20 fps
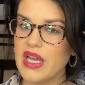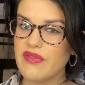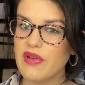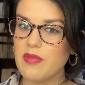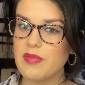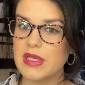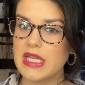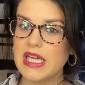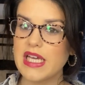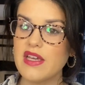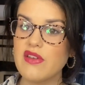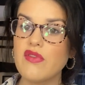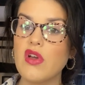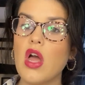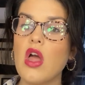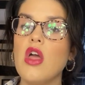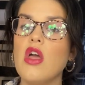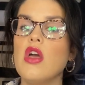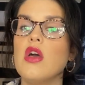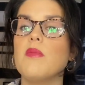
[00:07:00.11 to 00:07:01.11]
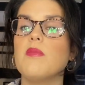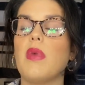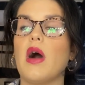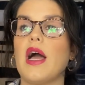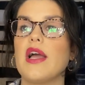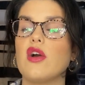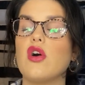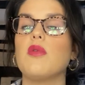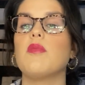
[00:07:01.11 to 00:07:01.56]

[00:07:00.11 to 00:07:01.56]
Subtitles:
I believe, but I got